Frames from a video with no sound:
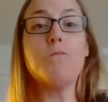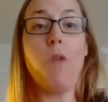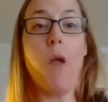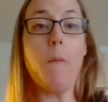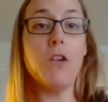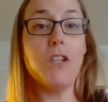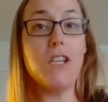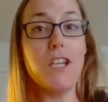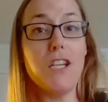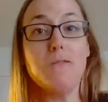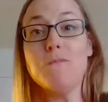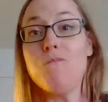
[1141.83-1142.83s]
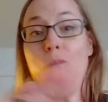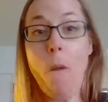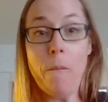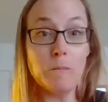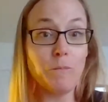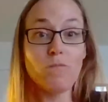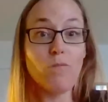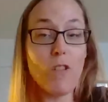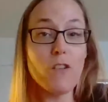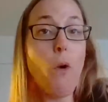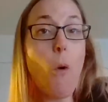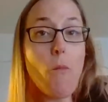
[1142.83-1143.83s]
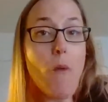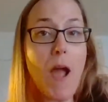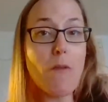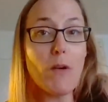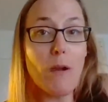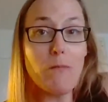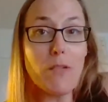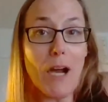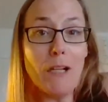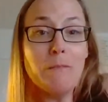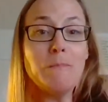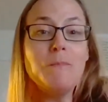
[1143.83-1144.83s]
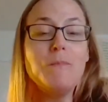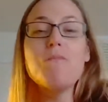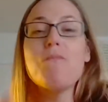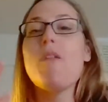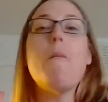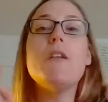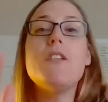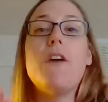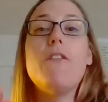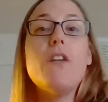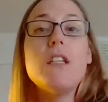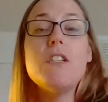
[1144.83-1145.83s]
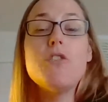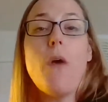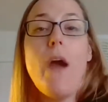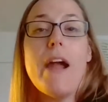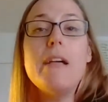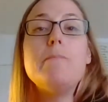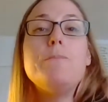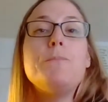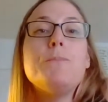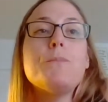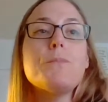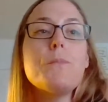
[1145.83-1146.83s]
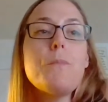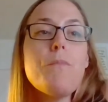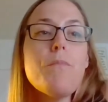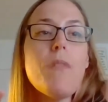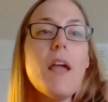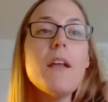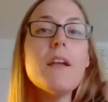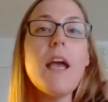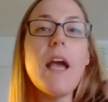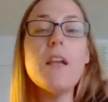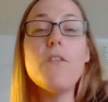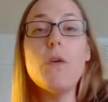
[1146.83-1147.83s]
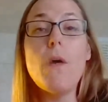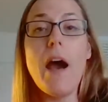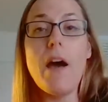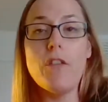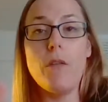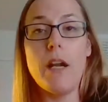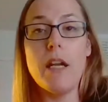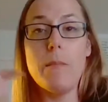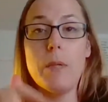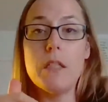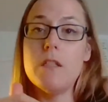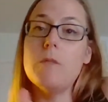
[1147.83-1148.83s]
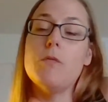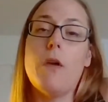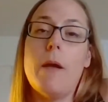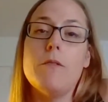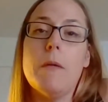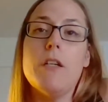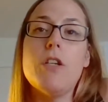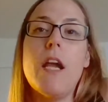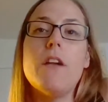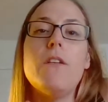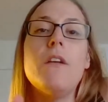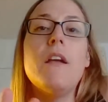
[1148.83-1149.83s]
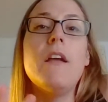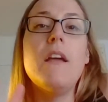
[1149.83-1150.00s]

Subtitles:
I'm going to eat this whole pan when I'm done, but definitely try it. And again, if you haven't already, please subscribe to my channel.